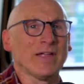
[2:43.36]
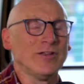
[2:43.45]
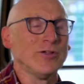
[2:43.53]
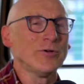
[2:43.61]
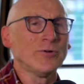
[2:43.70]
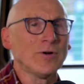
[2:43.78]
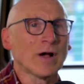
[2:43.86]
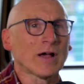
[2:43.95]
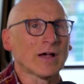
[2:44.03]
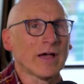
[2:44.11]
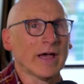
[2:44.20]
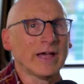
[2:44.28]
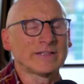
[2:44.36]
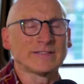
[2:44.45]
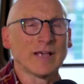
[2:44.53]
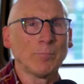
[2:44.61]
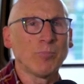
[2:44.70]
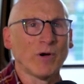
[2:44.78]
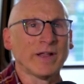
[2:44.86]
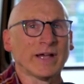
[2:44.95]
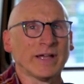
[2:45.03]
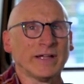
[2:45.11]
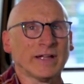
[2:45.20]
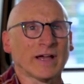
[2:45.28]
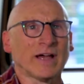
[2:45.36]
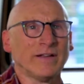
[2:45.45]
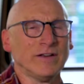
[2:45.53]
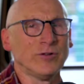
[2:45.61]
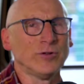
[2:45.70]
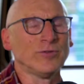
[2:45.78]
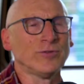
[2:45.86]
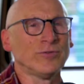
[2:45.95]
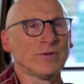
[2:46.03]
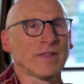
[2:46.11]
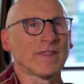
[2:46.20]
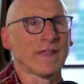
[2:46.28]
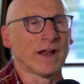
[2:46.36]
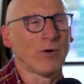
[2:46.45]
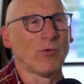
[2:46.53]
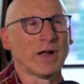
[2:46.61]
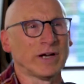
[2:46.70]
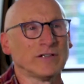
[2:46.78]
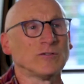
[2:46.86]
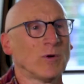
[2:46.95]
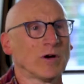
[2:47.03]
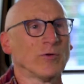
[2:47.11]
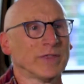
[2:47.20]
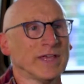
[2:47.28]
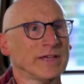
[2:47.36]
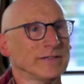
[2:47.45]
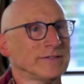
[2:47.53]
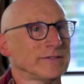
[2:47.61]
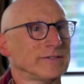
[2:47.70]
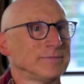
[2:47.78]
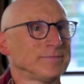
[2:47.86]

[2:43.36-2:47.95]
knew at some point I knew that I wanted to work with kids.